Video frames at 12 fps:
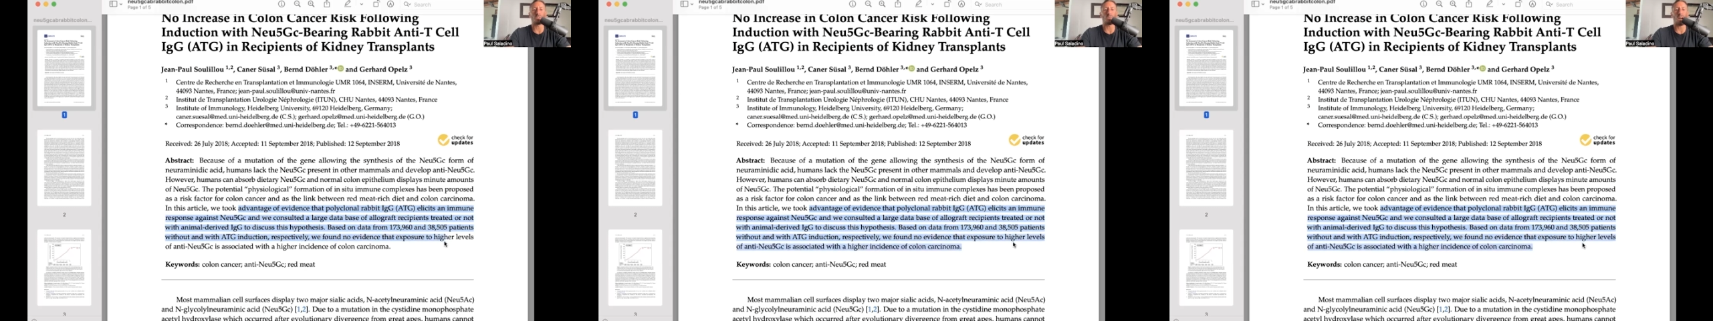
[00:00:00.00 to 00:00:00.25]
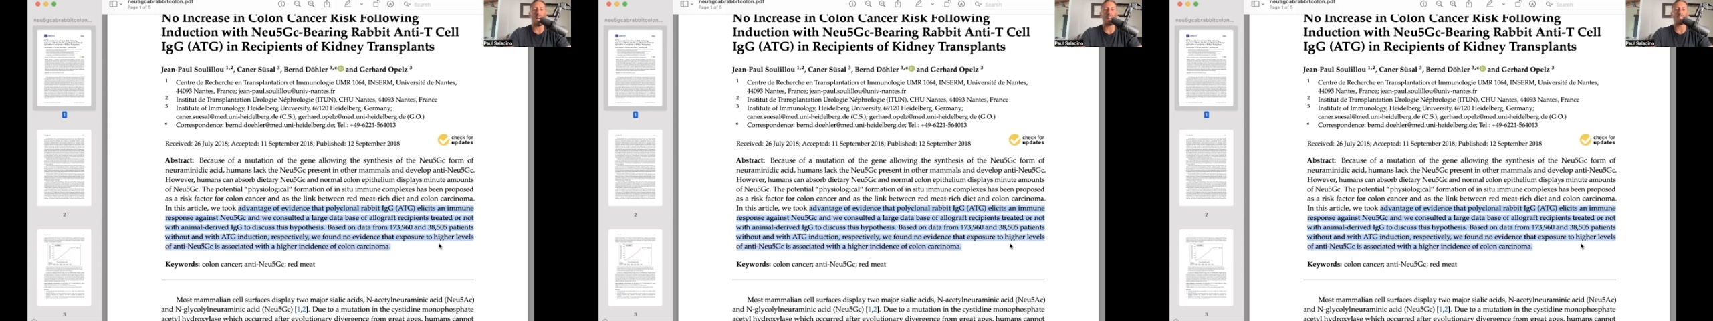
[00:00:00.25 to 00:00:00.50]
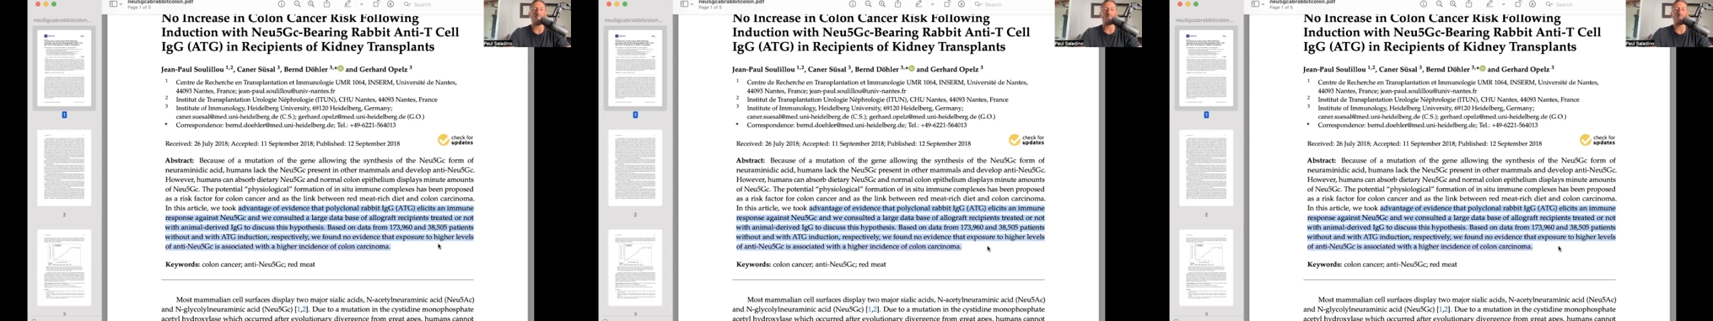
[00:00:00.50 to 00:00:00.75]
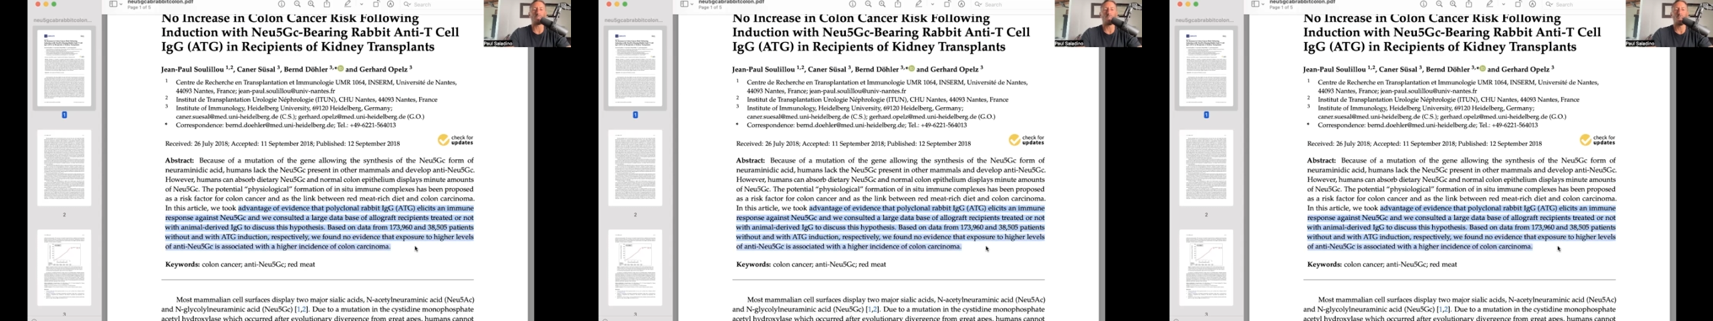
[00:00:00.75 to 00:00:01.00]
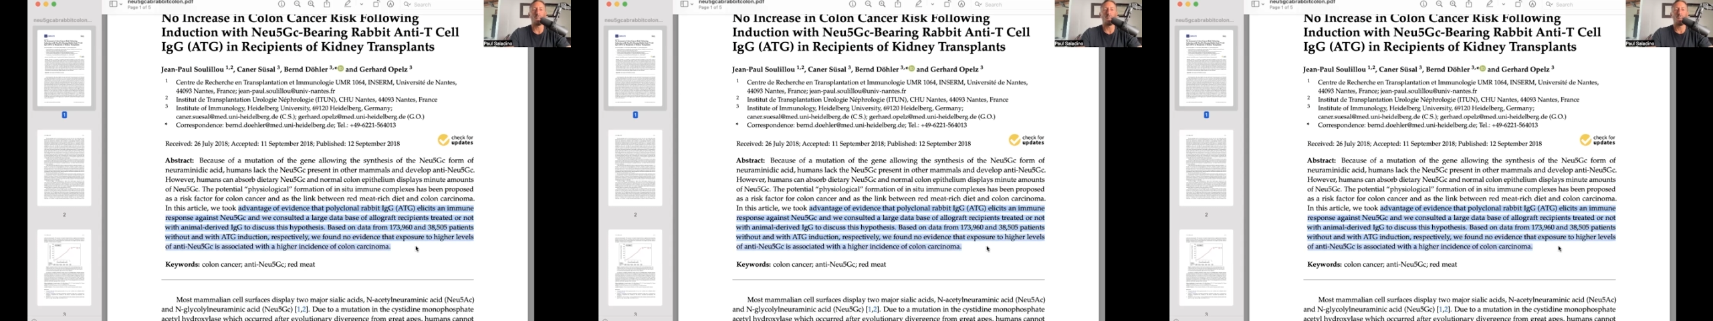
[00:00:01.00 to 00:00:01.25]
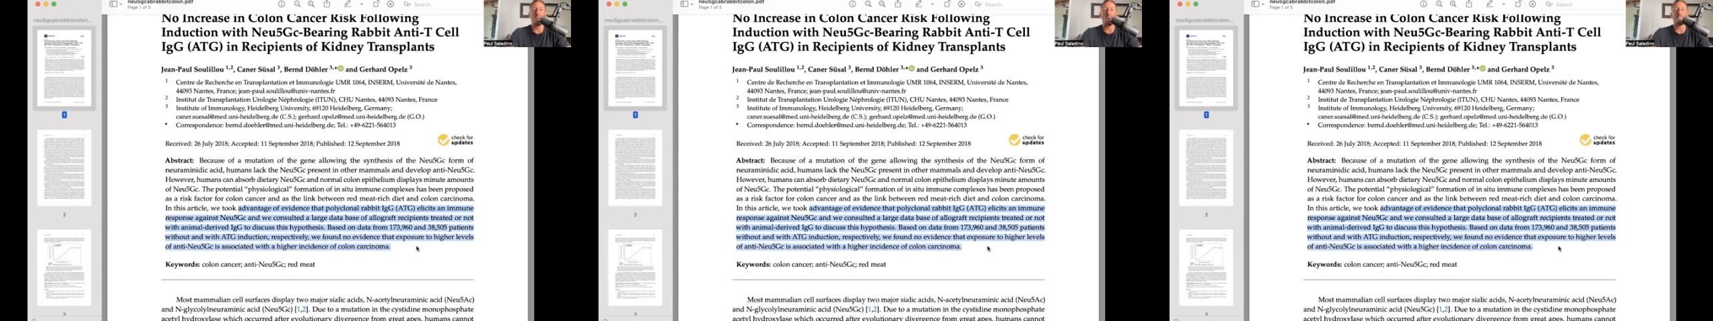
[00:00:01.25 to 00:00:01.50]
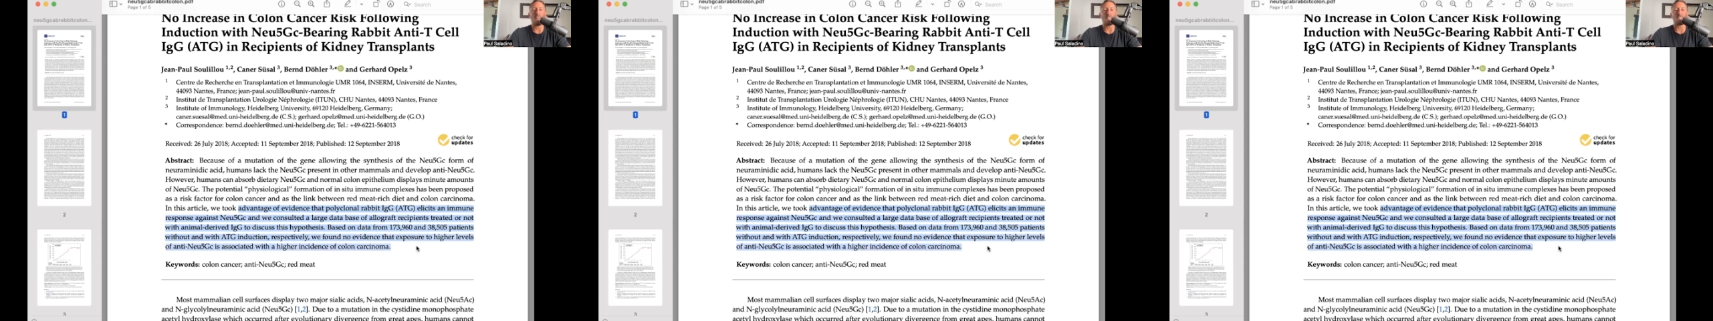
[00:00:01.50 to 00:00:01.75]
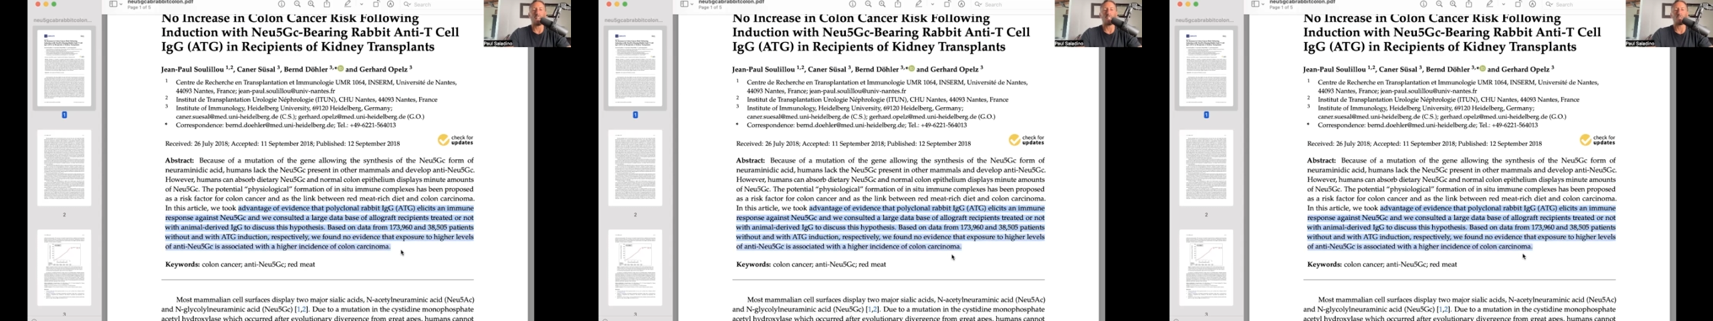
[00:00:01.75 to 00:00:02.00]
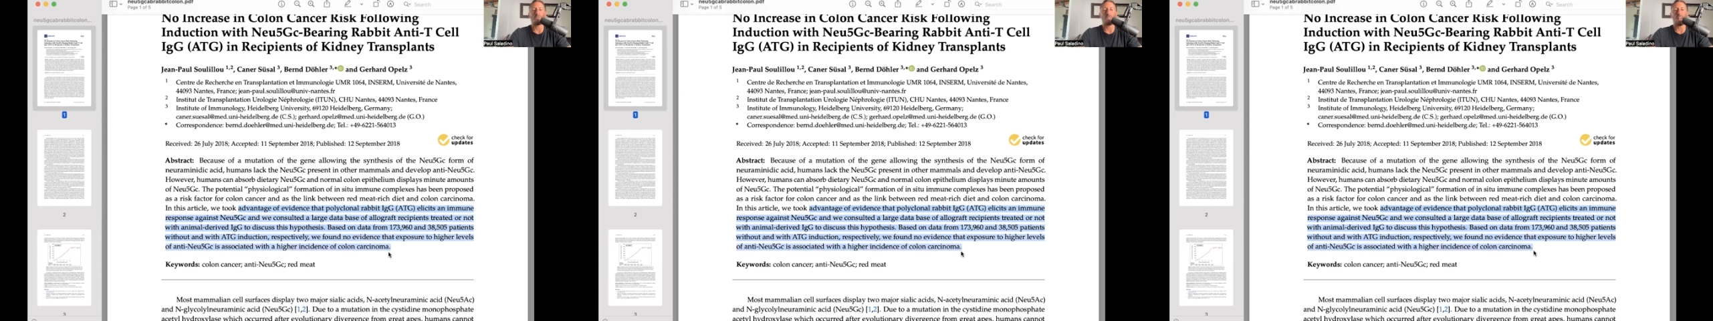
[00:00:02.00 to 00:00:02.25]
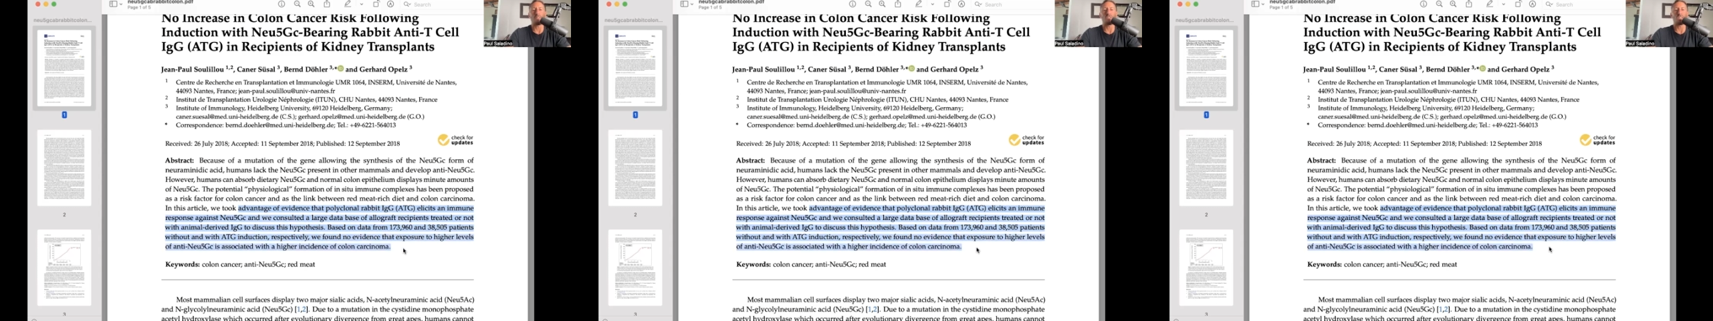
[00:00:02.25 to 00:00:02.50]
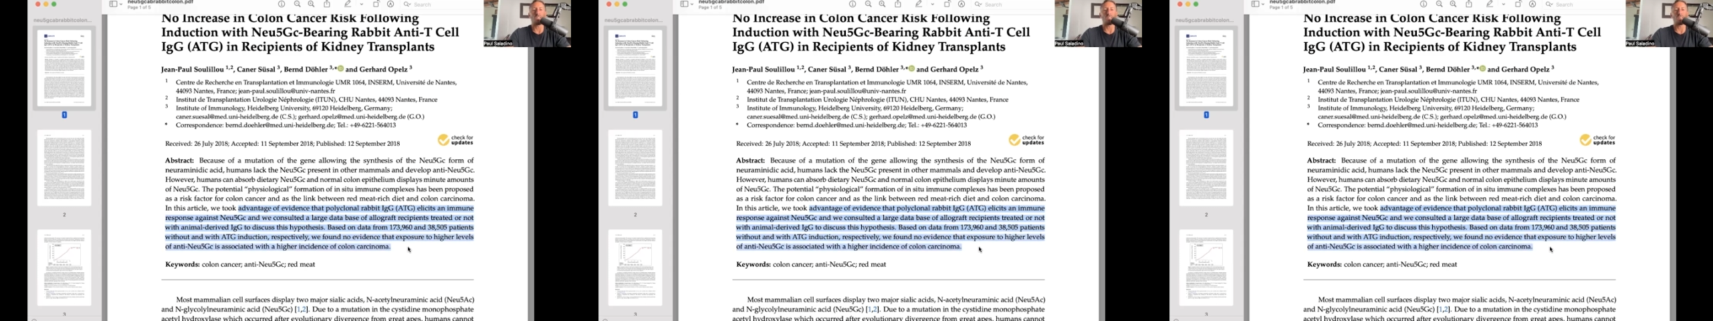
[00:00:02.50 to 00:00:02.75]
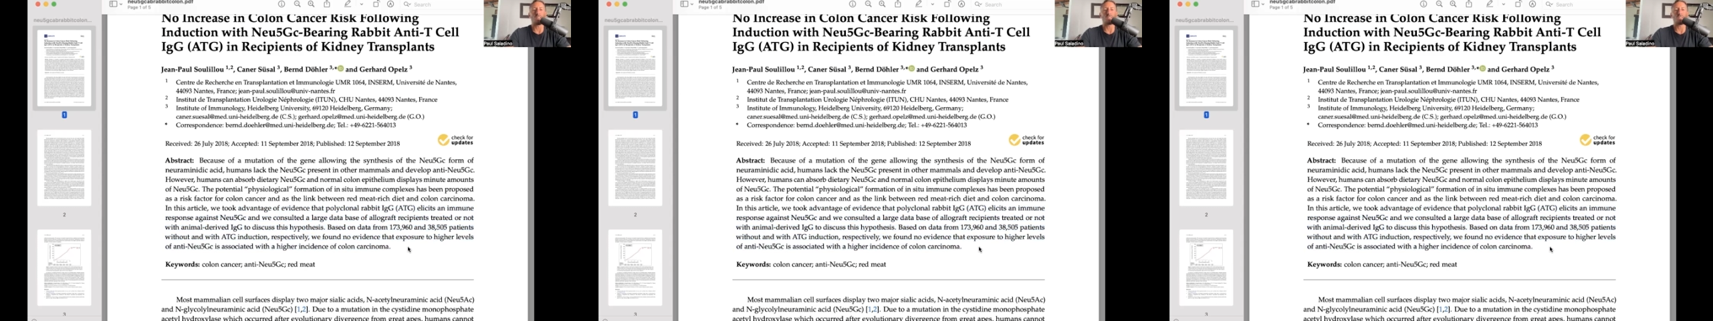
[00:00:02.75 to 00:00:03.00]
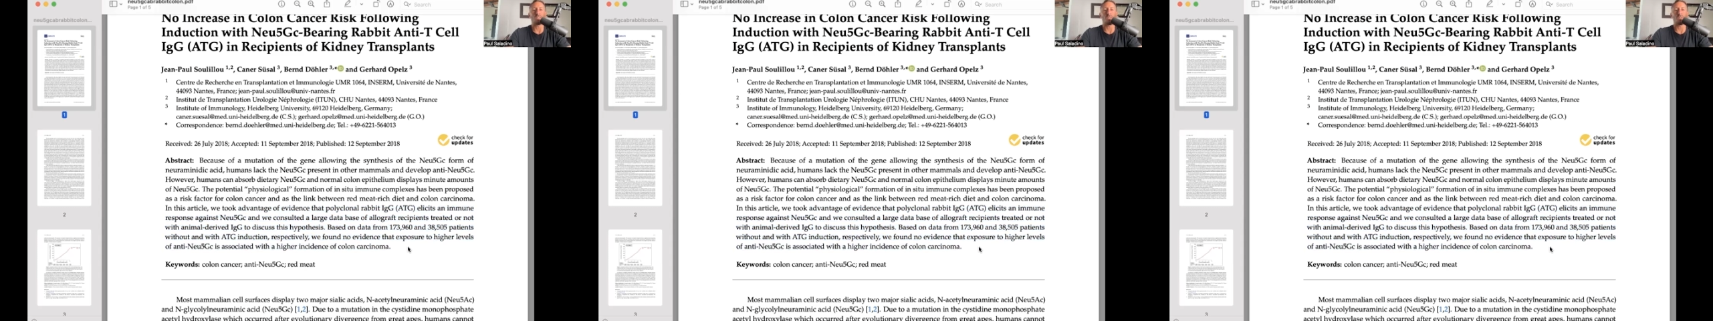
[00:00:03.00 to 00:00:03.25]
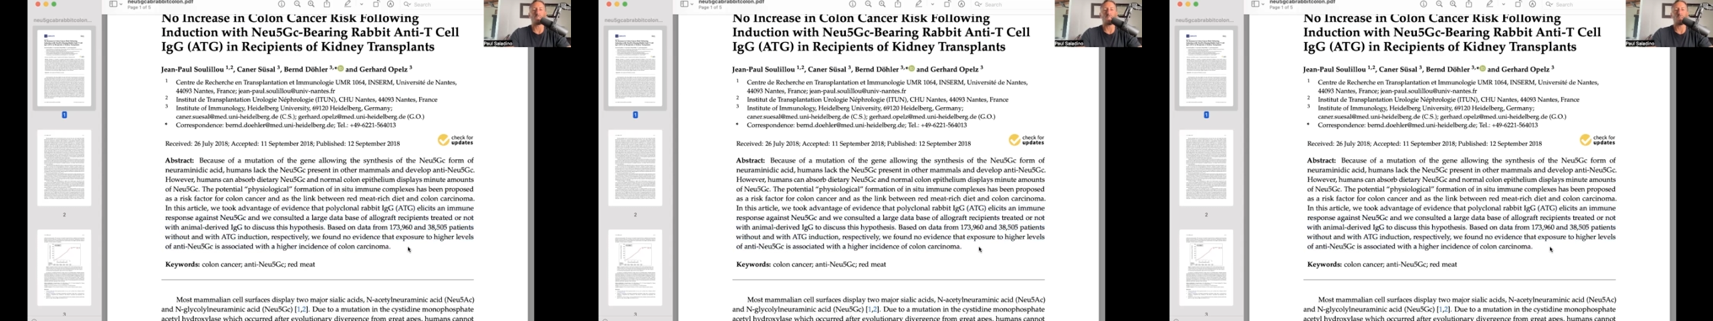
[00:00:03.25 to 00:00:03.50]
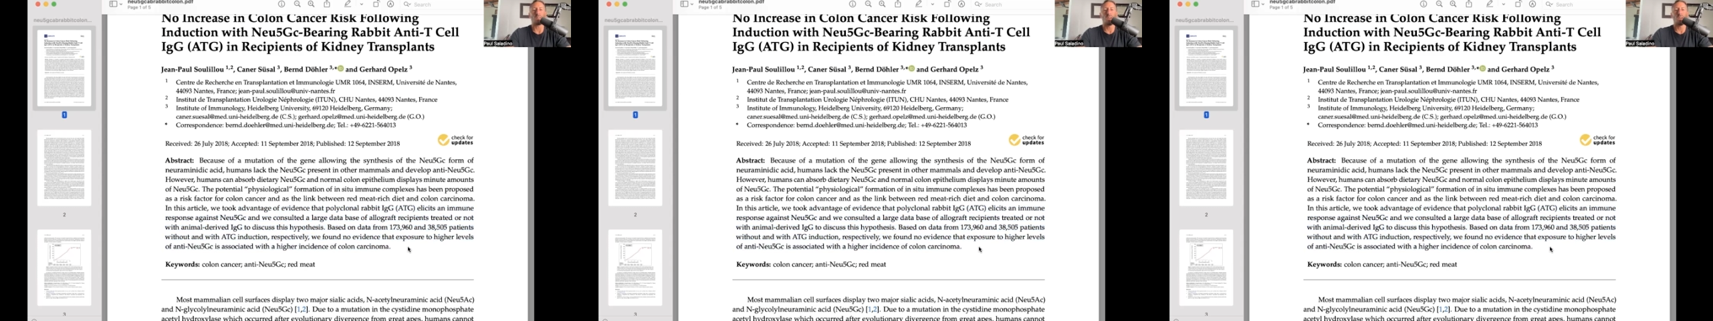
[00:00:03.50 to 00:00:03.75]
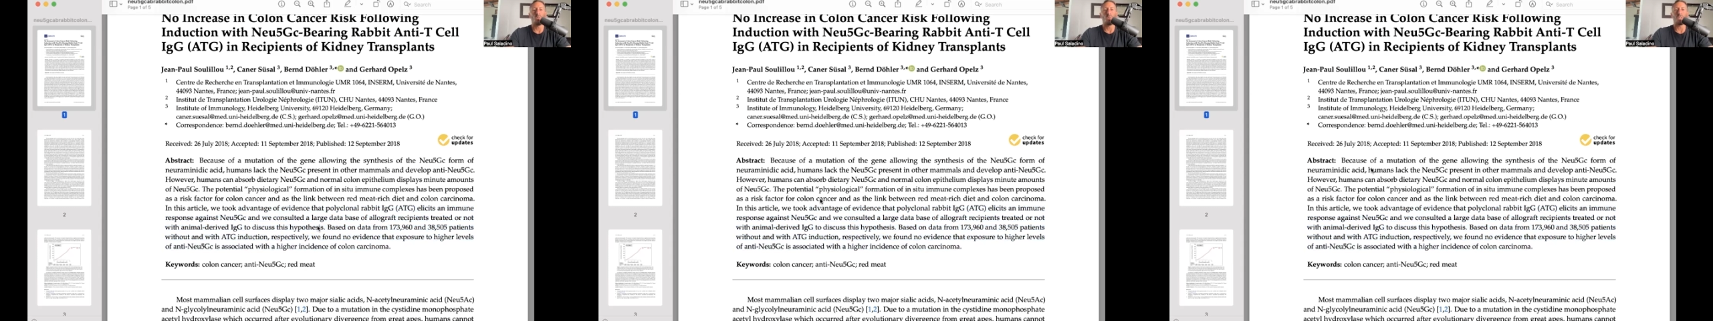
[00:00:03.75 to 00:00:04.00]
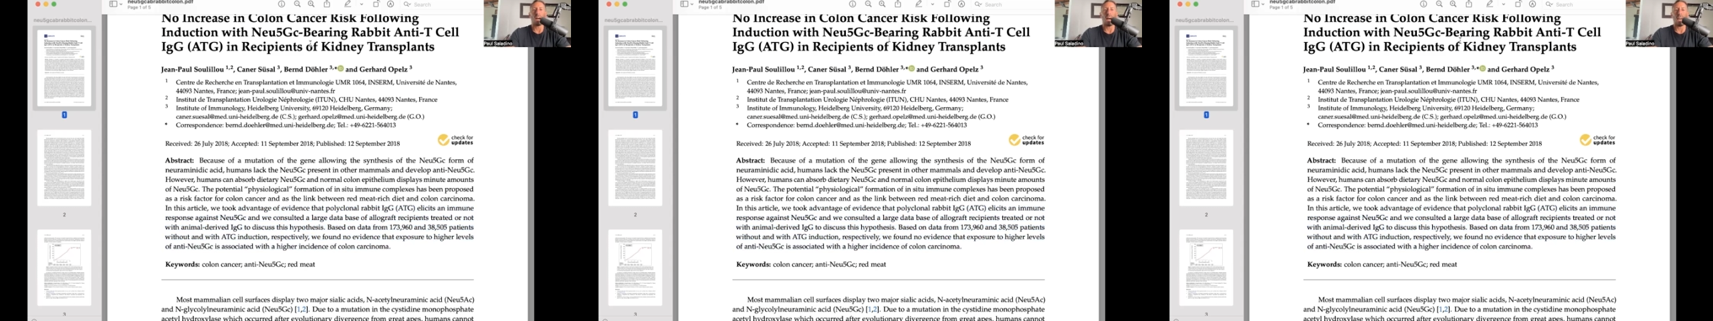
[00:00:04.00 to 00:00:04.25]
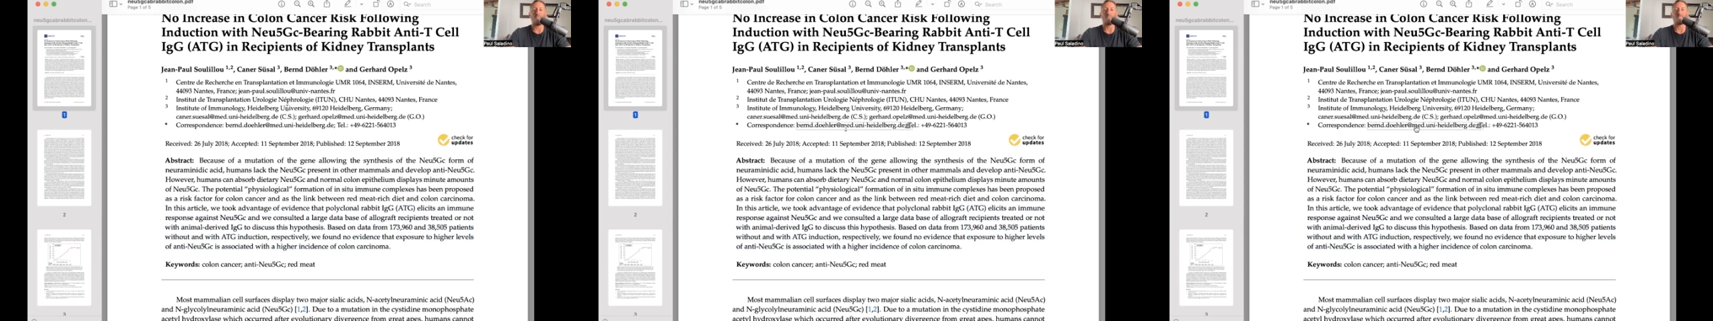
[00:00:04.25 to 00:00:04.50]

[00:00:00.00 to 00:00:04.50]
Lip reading: Nobody's mouth can be seen.